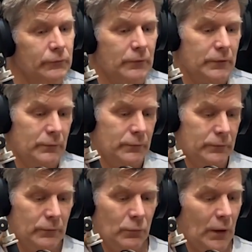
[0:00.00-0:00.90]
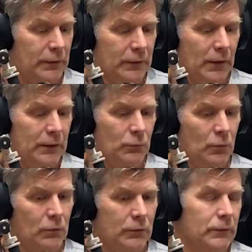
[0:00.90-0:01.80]
So there was the 1K
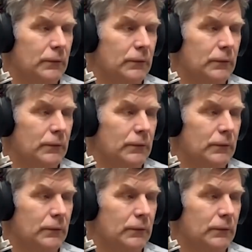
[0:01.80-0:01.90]
walk.